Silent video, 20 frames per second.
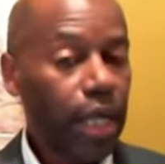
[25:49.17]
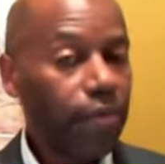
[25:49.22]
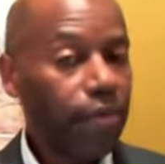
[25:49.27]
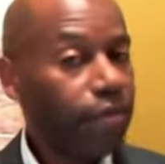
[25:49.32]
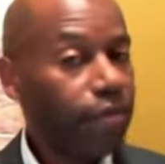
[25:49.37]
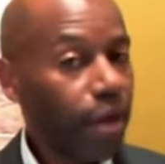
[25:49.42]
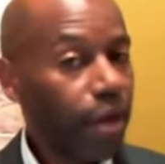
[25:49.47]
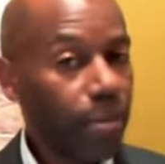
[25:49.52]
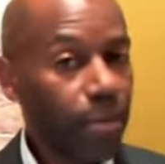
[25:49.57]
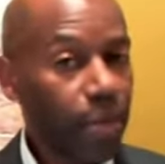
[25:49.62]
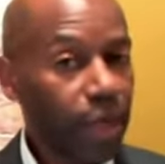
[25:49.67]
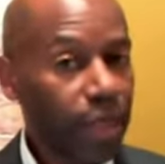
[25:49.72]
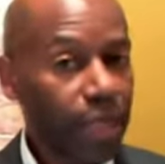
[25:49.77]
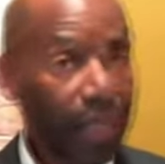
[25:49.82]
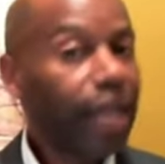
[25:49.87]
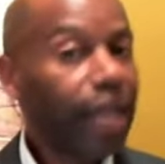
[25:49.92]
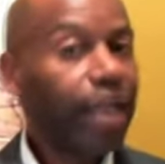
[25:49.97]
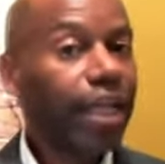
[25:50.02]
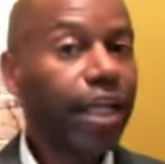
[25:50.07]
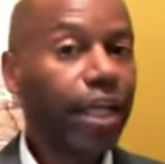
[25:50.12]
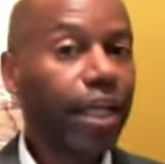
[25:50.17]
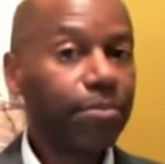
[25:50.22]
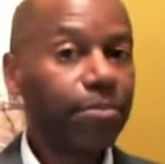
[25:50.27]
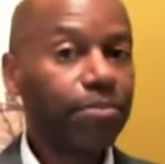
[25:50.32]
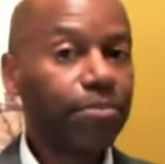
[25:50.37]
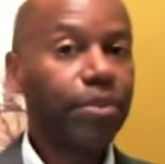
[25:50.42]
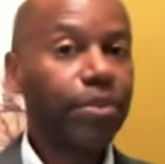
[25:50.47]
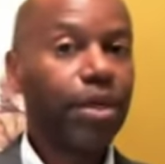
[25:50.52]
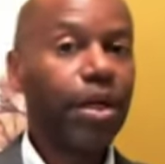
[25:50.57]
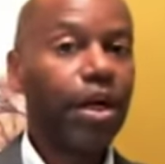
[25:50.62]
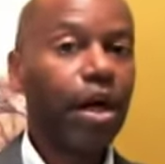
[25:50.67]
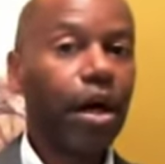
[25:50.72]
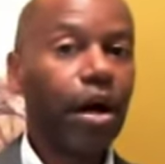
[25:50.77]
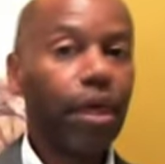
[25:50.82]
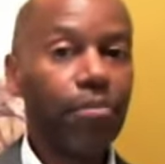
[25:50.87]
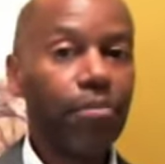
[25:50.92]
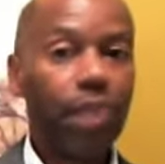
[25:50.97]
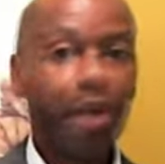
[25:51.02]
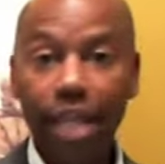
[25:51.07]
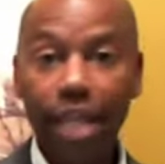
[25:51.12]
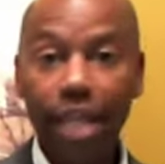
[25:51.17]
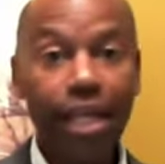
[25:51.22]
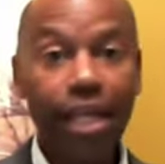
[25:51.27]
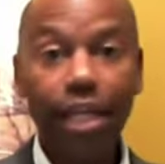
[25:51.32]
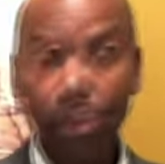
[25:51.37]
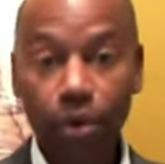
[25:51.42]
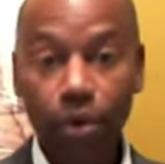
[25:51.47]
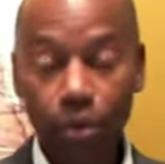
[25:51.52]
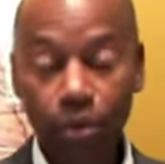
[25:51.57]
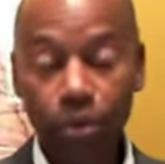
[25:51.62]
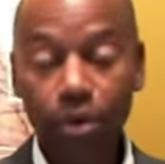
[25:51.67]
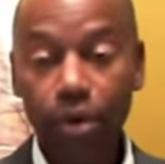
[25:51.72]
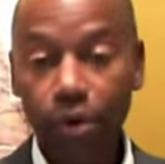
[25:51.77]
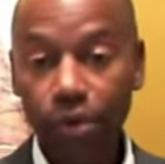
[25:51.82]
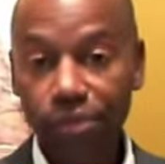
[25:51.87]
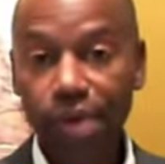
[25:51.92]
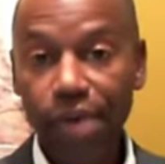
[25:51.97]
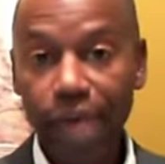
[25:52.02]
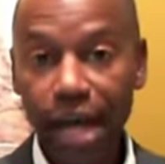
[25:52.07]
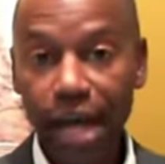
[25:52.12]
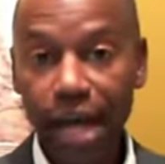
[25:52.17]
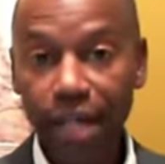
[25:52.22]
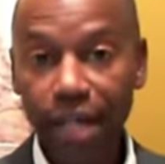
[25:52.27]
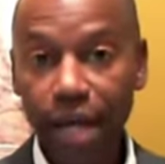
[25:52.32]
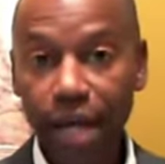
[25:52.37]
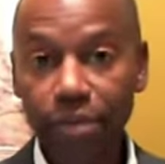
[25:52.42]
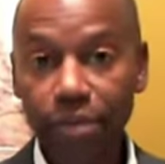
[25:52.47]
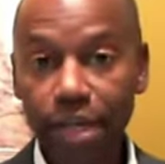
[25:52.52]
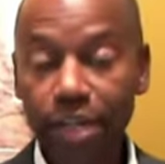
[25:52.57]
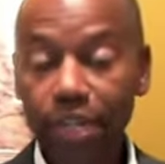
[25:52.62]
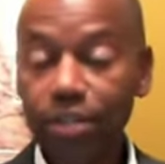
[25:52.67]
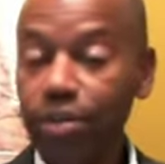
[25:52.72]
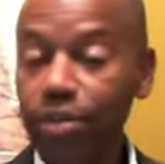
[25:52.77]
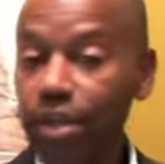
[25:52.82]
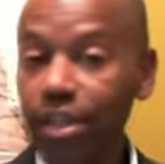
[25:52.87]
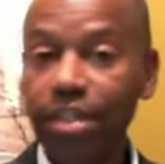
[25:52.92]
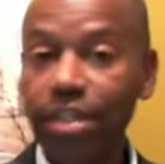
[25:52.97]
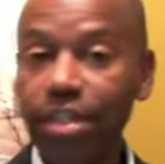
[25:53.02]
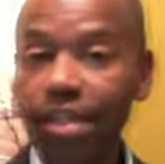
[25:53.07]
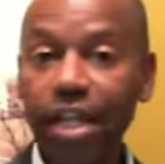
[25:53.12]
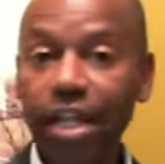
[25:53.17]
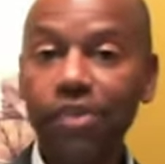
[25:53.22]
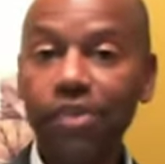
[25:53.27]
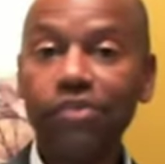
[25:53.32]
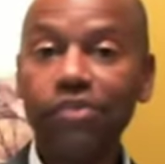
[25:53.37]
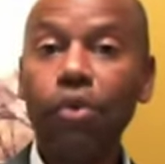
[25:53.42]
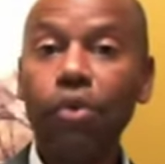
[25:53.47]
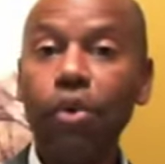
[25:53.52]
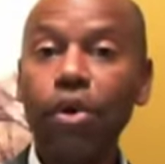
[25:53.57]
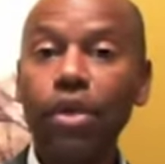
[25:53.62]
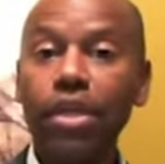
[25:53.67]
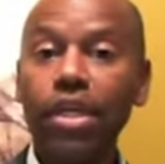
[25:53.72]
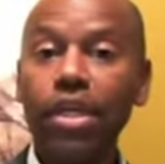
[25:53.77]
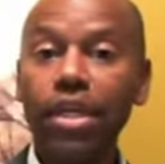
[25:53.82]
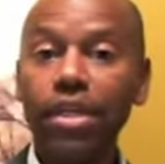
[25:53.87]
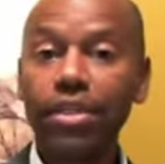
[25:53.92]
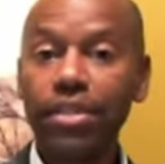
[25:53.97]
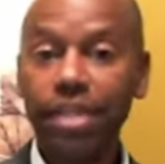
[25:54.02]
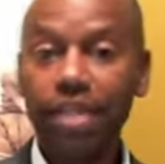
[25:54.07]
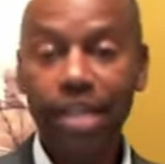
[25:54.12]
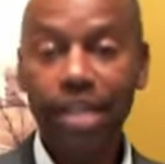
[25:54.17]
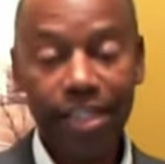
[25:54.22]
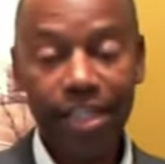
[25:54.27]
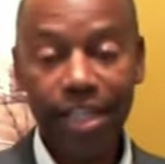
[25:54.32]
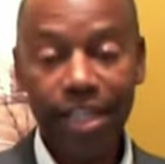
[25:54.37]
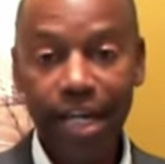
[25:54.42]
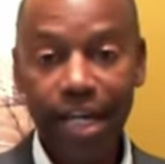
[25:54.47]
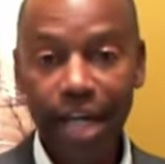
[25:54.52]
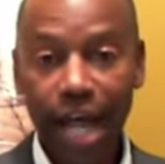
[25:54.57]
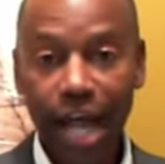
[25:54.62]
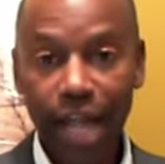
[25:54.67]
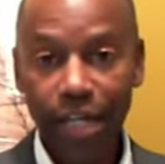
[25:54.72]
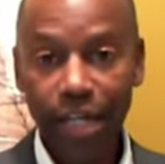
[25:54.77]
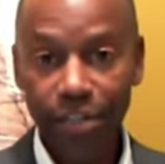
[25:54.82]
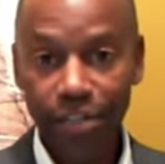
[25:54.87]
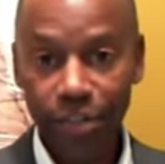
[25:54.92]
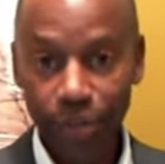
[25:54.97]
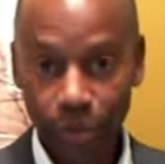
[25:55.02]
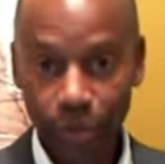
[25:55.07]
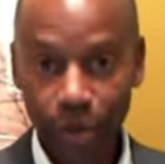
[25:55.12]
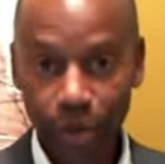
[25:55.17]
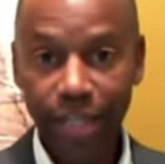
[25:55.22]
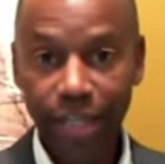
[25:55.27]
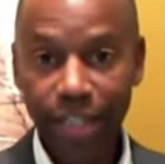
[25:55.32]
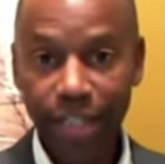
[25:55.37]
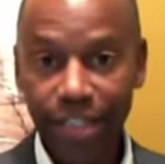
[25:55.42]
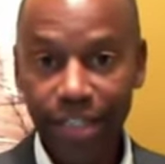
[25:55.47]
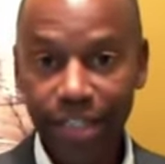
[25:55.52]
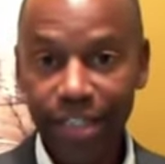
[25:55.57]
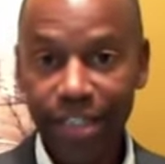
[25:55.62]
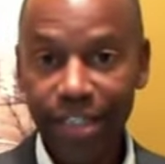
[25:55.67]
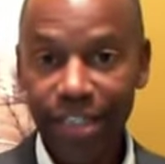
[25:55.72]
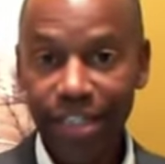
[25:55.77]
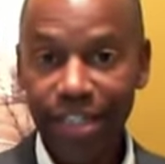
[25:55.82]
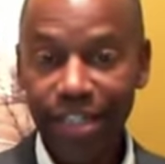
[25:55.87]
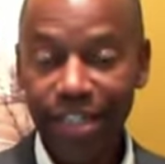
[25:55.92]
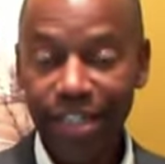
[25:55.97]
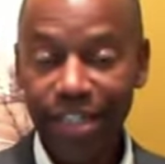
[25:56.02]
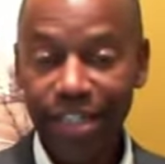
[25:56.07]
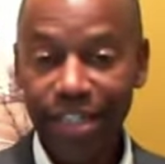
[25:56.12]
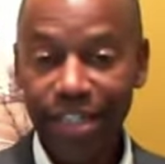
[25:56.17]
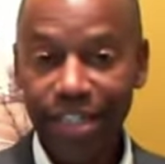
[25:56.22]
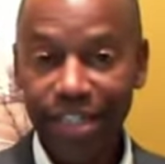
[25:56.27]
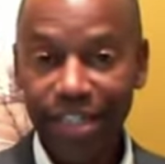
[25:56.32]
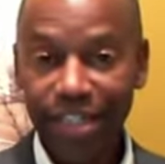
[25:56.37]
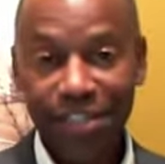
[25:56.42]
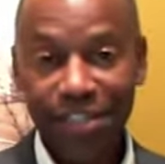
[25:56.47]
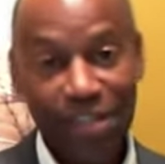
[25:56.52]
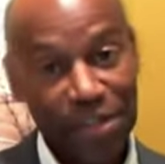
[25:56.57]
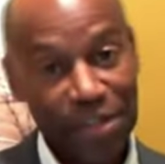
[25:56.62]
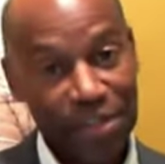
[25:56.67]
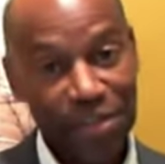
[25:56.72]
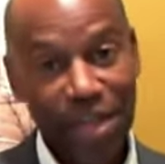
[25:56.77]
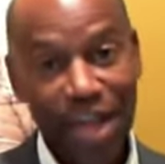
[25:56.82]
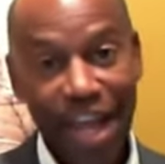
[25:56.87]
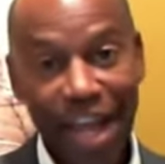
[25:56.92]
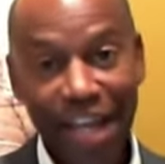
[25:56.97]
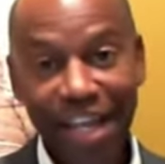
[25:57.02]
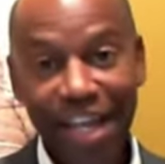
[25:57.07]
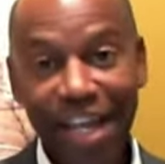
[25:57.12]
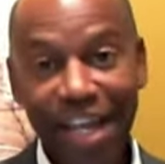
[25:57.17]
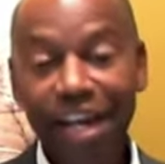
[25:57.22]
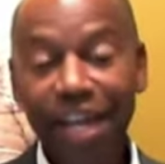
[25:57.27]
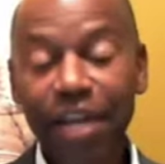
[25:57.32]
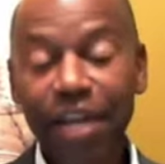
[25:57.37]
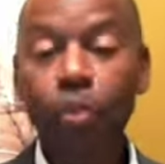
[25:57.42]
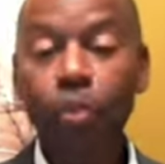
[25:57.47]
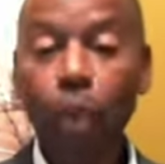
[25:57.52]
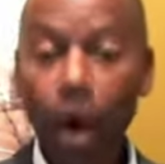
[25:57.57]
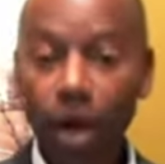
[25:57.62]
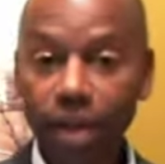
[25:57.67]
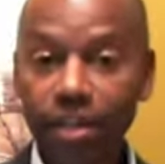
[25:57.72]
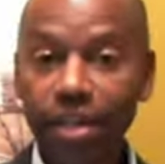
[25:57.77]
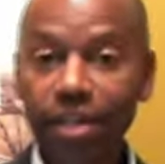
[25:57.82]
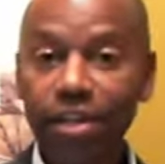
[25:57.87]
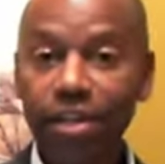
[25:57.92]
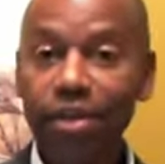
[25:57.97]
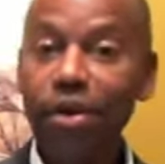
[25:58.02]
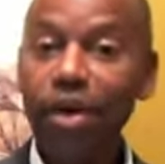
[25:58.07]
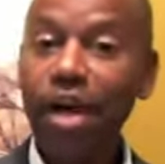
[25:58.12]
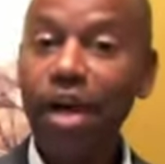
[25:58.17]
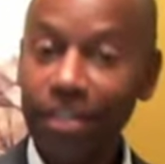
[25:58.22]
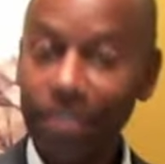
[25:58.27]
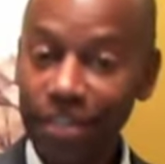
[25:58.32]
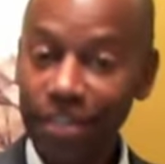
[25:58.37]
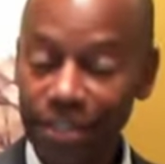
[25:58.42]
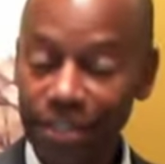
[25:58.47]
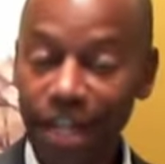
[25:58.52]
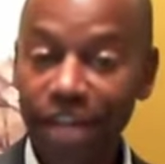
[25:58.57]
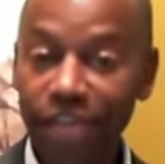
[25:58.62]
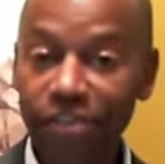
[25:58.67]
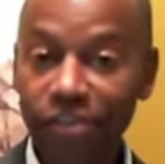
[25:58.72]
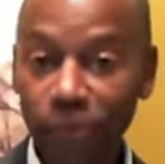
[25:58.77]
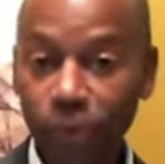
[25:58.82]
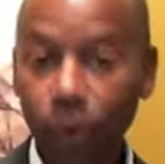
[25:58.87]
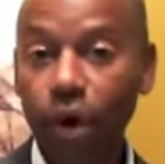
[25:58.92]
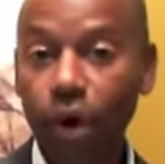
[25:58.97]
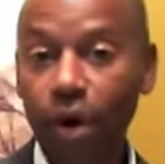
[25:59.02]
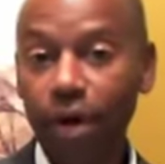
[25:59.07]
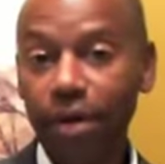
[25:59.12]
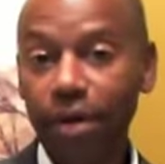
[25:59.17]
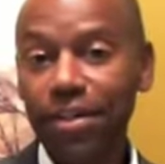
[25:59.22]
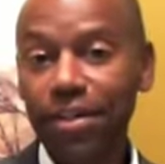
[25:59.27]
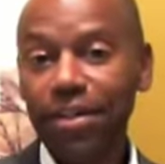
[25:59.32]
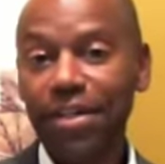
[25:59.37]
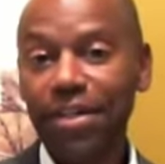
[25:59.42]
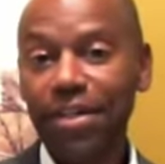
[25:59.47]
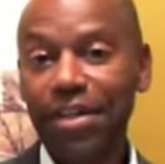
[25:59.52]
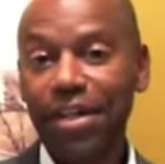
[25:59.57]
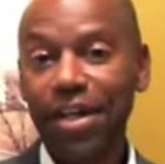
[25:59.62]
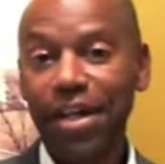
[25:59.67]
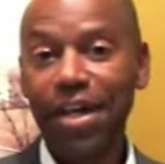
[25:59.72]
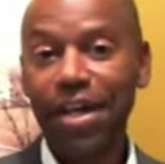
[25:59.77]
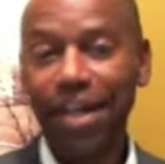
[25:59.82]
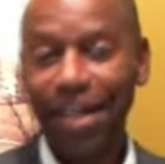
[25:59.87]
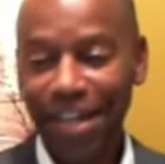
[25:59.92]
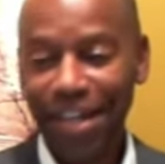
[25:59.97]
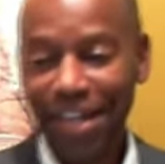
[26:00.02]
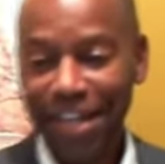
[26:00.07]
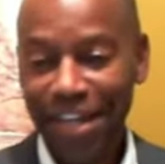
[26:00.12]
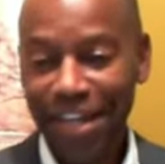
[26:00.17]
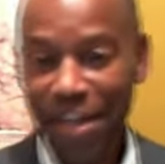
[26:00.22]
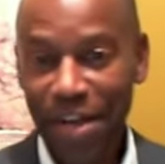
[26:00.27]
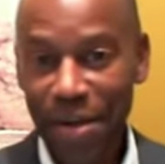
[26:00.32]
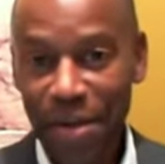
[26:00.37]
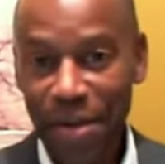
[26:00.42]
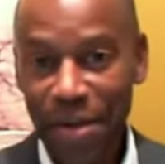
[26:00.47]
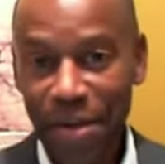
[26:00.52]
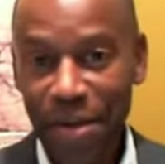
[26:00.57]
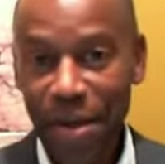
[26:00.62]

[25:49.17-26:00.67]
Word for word: Even a millennium millennial will find out that it's going to take you four years to get that college degree. So you can't get it in one year. You're going to have to stay four. yes.